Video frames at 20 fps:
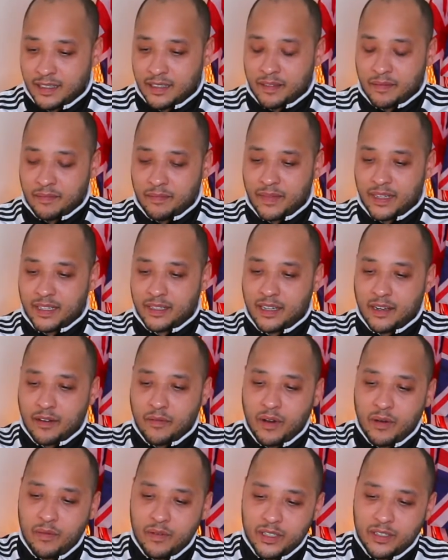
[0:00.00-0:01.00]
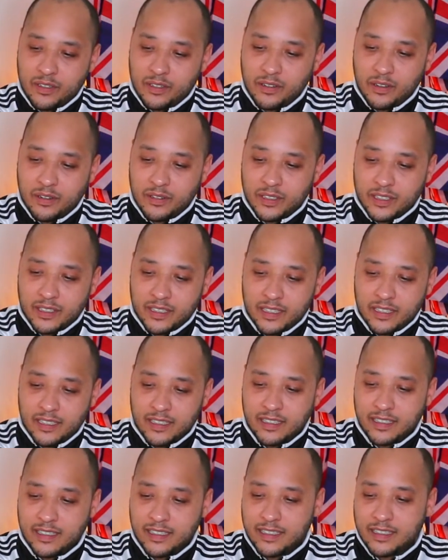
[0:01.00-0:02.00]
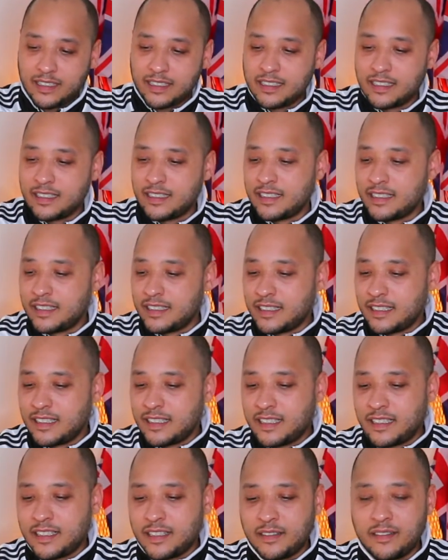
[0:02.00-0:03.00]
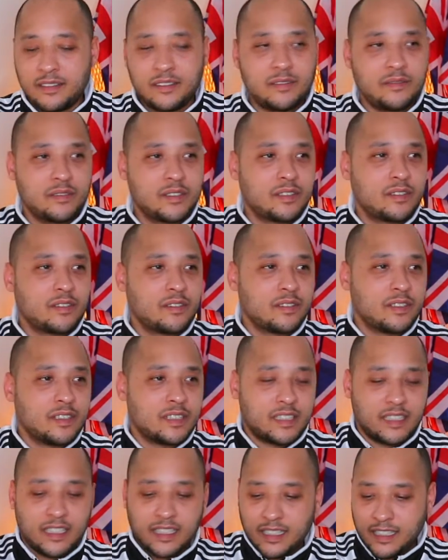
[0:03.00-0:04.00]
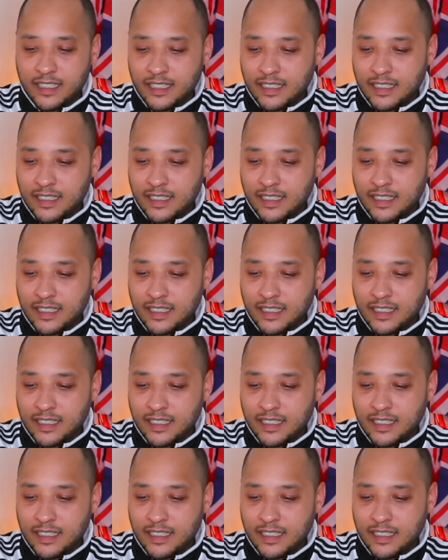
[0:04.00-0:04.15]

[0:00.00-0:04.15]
But what would you call this? What would you call this, K?